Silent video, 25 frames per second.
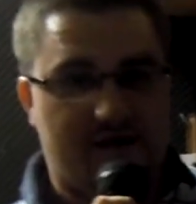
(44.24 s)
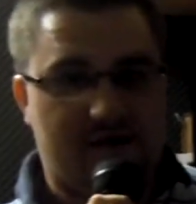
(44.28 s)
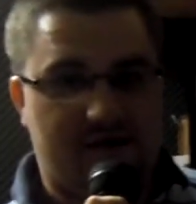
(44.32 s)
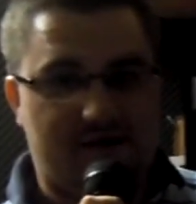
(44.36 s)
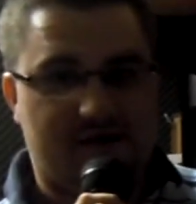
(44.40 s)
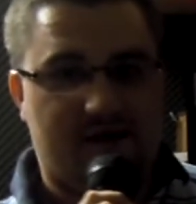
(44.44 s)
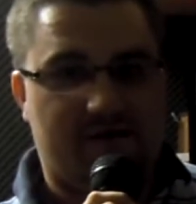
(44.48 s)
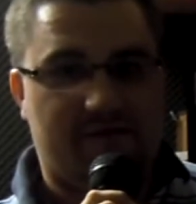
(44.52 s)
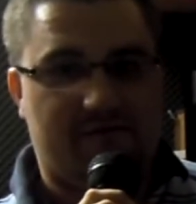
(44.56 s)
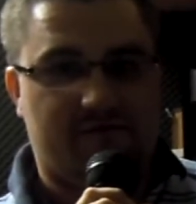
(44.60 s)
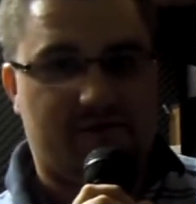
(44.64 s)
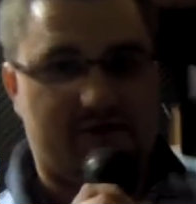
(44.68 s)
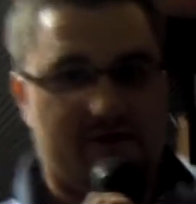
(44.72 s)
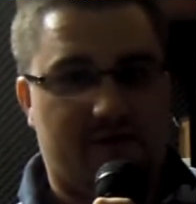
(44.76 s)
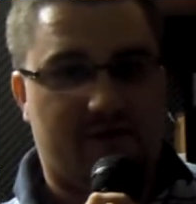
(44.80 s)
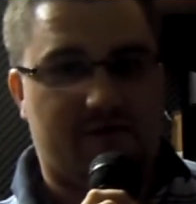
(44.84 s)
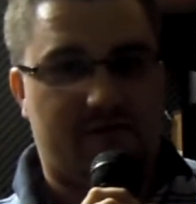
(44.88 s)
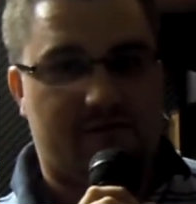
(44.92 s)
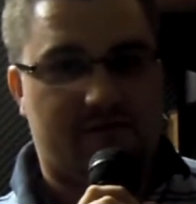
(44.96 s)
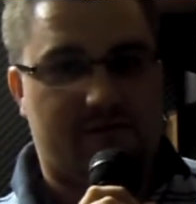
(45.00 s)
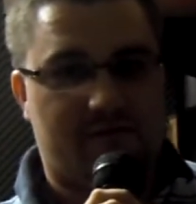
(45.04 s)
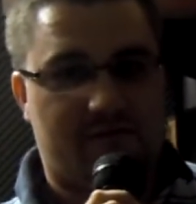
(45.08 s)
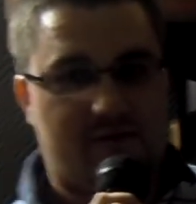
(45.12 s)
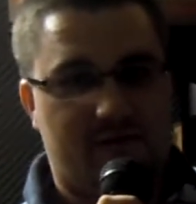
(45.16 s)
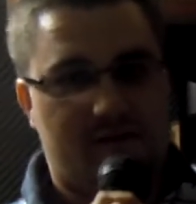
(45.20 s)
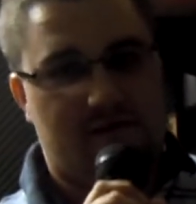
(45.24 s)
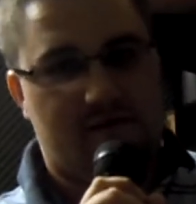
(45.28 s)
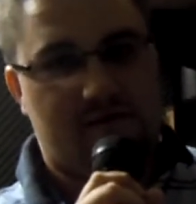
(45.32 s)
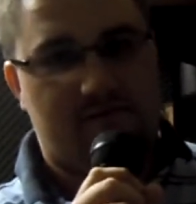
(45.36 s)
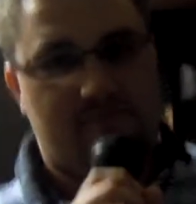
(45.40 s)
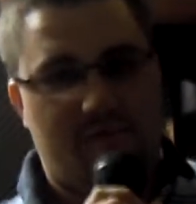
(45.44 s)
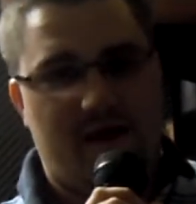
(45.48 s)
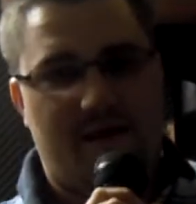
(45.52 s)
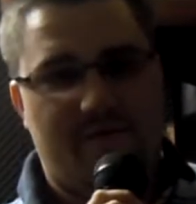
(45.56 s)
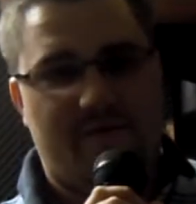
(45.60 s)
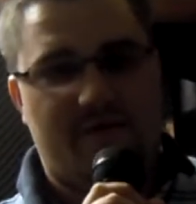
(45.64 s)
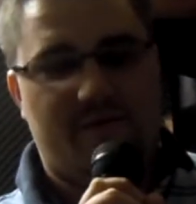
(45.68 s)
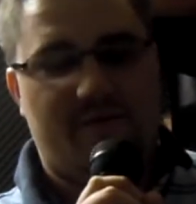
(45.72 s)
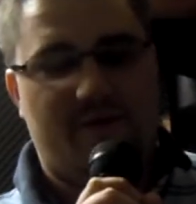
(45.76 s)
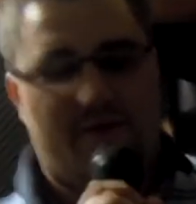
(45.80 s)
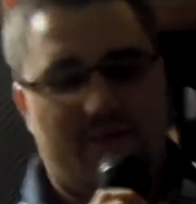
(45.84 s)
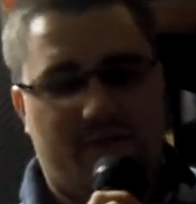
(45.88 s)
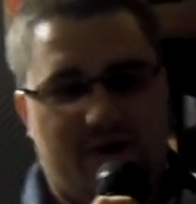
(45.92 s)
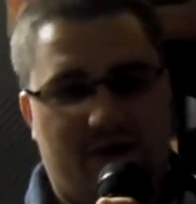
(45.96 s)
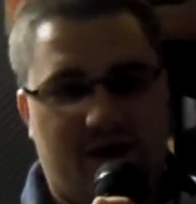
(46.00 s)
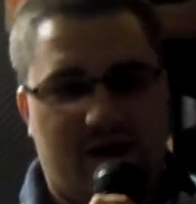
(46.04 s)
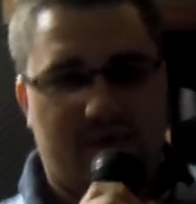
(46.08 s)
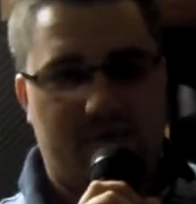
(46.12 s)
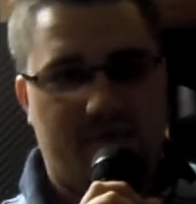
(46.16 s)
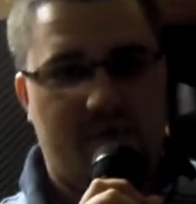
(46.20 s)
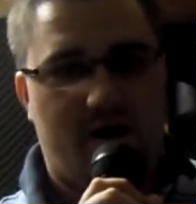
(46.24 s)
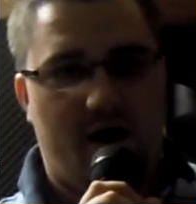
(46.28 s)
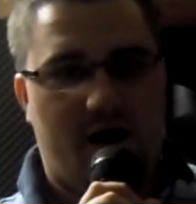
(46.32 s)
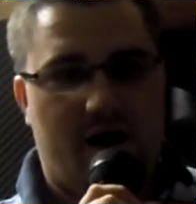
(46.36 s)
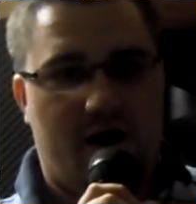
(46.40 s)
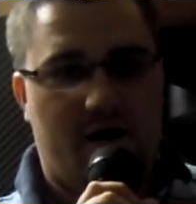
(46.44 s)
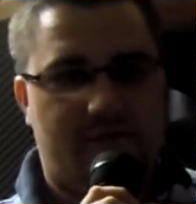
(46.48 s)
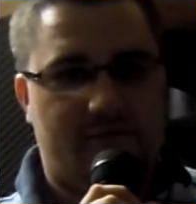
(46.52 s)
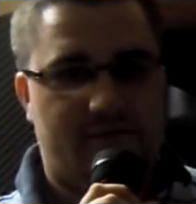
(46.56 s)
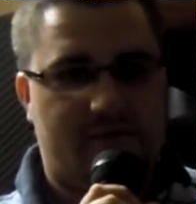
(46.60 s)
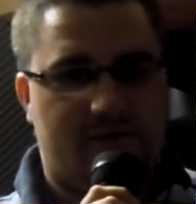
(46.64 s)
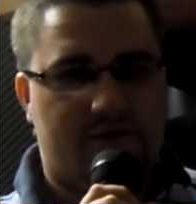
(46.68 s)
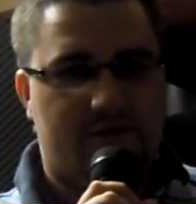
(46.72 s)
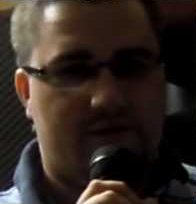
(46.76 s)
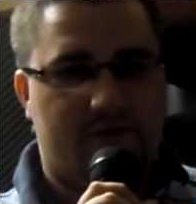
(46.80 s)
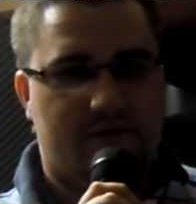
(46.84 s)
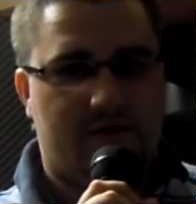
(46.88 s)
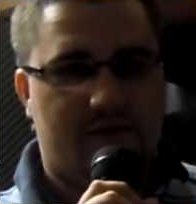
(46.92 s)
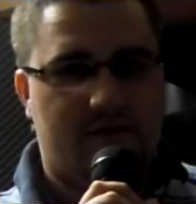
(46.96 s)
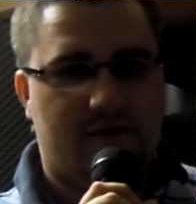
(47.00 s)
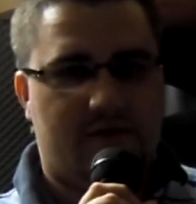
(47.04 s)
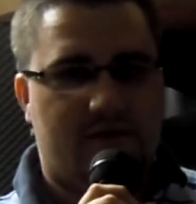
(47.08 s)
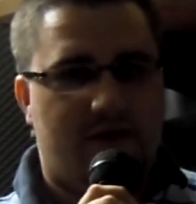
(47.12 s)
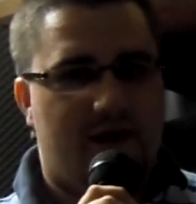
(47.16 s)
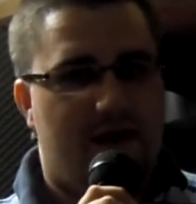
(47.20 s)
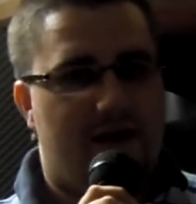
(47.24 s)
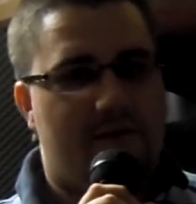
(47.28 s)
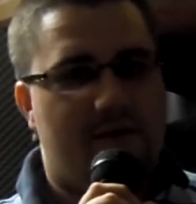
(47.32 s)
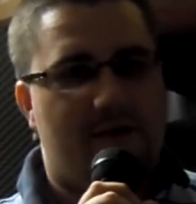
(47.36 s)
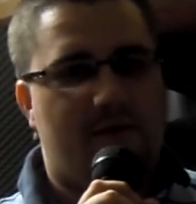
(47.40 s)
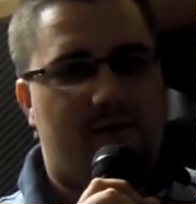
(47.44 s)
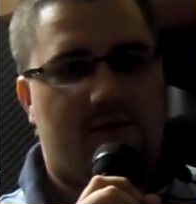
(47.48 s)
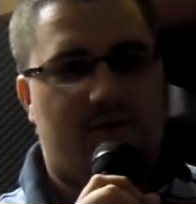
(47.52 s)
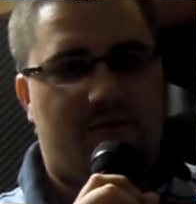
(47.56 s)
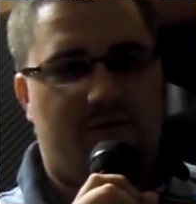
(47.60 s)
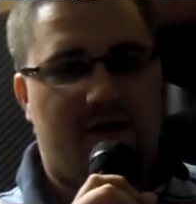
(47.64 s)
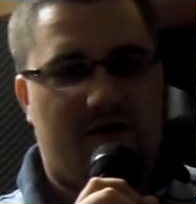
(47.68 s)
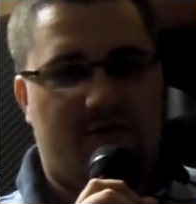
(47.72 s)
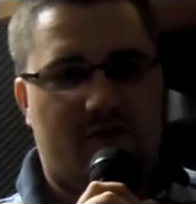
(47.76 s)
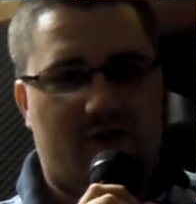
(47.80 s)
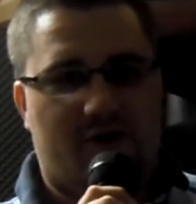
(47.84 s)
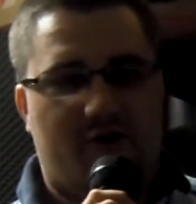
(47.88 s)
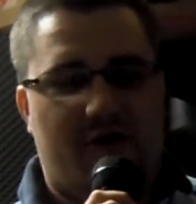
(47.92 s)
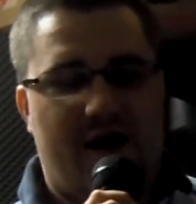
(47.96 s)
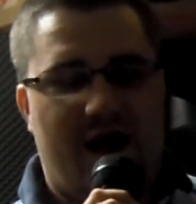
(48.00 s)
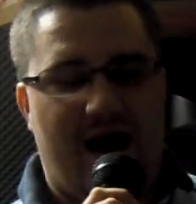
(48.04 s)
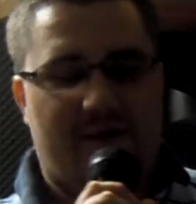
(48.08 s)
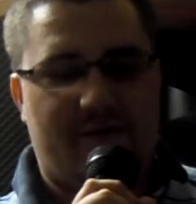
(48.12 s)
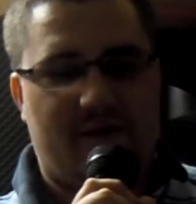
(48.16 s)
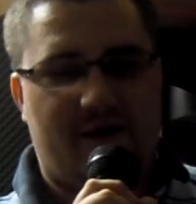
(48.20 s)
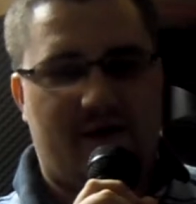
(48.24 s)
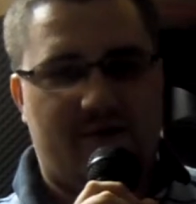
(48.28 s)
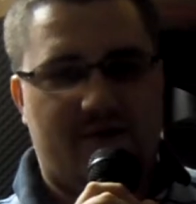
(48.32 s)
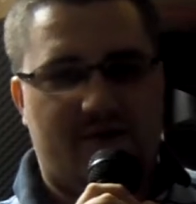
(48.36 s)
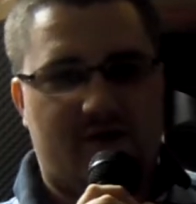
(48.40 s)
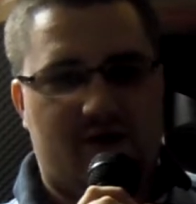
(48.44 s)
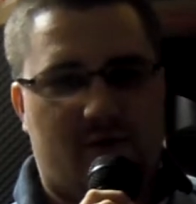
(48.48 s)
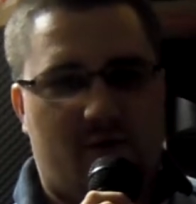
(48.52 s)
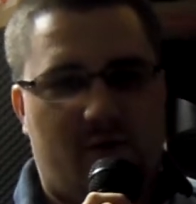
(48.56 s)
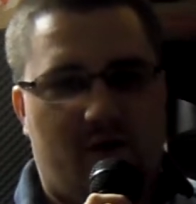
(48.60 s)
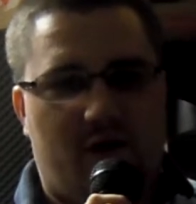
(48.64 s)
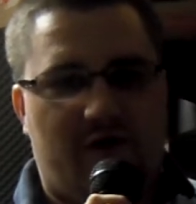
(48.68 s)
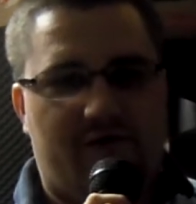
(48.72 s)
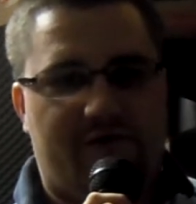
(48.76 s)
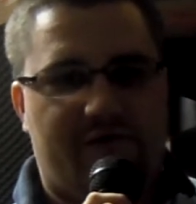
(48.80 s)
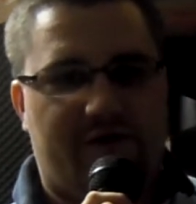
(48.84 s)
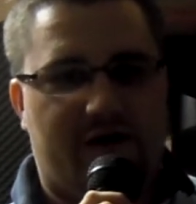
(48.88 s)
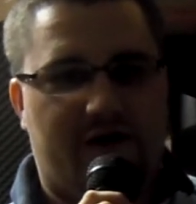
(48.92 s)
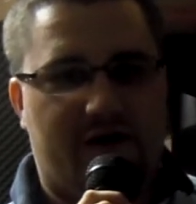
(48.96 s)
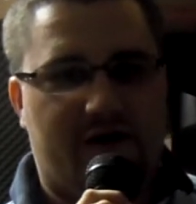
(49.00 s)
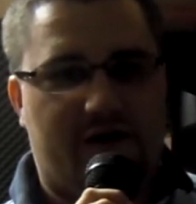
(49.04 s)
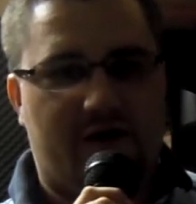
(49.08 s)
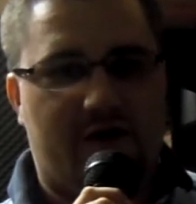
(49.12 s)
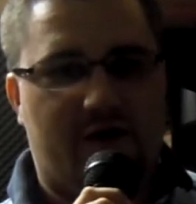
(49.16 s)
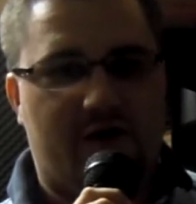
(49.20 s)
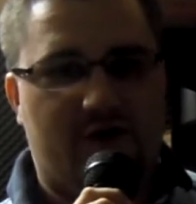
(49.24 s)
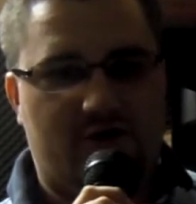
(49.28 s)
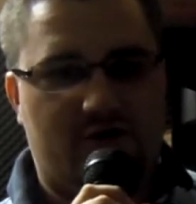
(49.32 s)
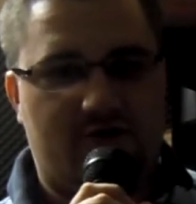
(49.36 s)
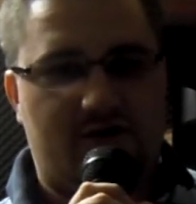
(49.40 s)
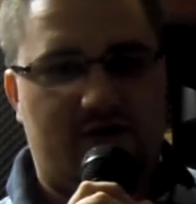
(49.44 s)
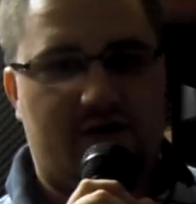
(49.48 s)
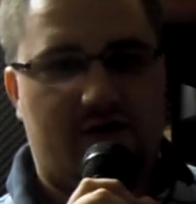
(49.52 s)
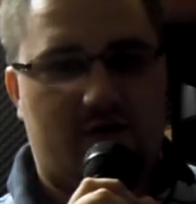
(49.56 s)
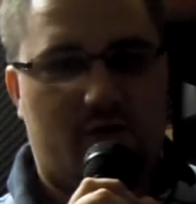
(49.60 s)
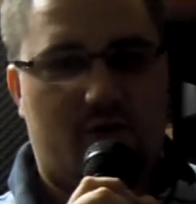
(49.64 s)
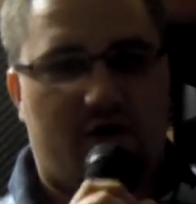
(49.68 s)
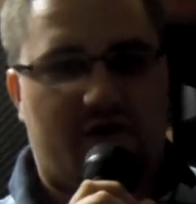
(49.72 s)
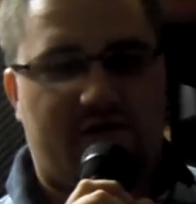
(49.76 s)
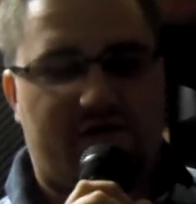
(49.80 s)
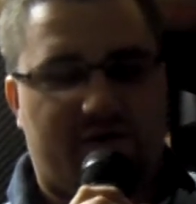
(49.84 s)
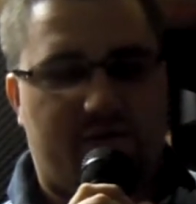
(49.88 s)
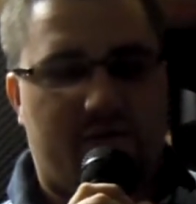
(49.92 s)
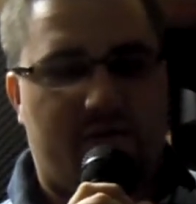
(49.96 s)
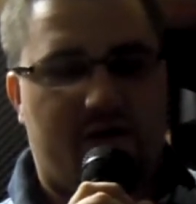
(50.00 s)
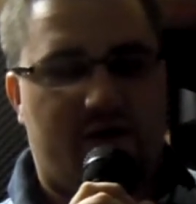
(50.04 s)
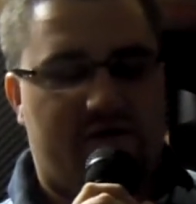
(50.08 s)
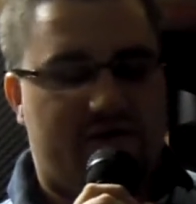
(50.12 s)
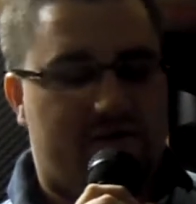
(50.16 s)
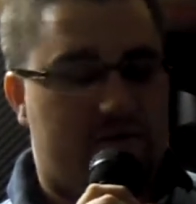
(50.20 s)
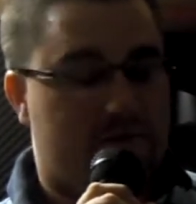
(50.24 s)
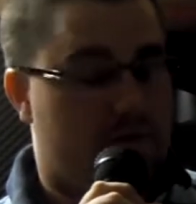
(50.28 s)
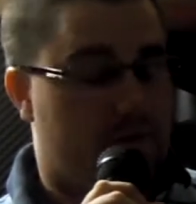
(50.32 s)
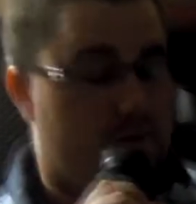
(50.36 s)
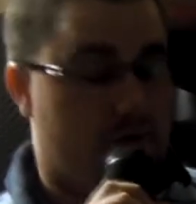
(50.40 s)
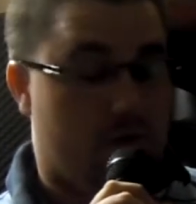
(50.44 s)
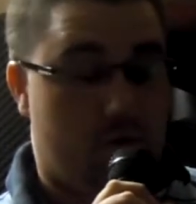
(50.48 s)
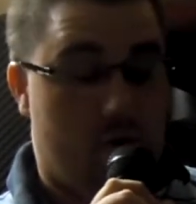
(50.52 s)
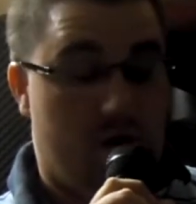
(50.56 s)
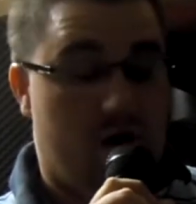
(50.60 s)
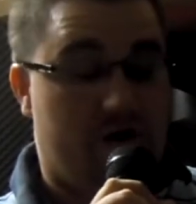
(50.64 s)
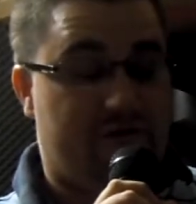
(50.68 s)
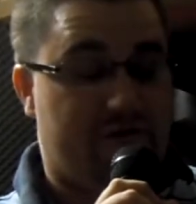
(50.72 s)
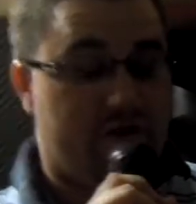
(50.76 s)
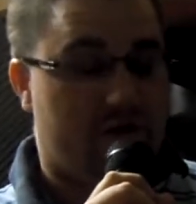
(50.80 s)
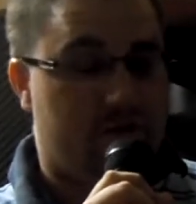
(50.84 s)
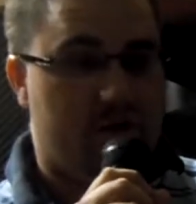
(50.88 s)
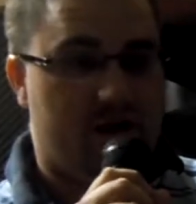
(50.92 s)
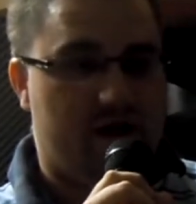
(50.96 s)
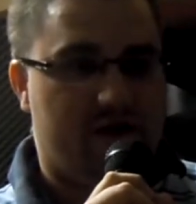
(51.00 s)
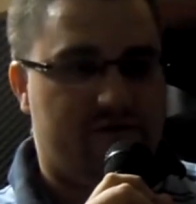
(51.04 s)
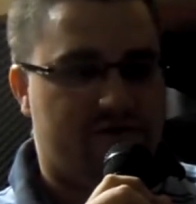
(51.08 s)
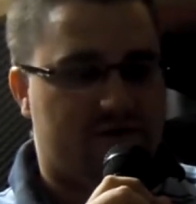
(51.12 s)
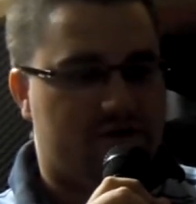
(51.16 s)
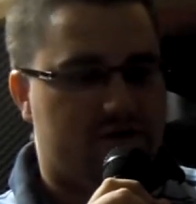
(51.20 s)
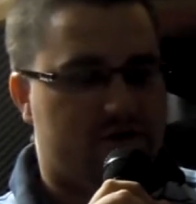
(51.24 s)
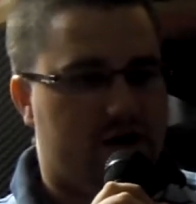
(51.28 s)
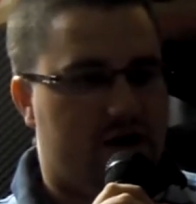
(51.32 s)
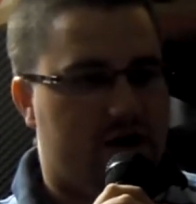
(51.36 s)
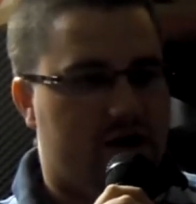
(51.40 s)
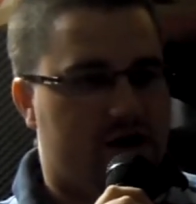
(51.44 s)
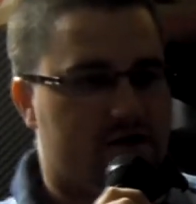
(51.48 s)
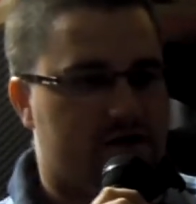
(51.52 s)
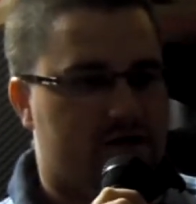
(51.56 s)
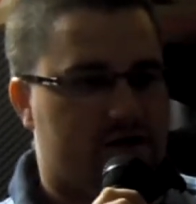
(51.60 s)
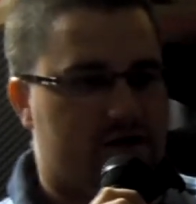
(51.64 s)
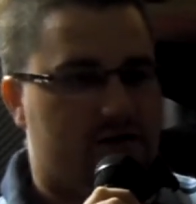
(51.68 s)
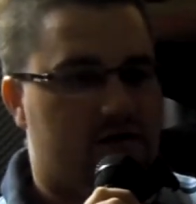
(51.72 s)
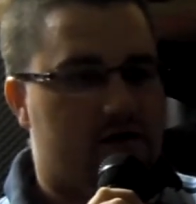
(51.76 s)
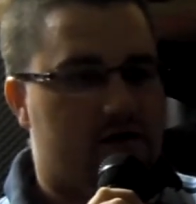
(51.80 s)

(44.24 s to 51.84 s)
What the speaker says: except for maybe the people getting bombed. And maybe the crack babies on welfare, you know, using their welfare money for drugs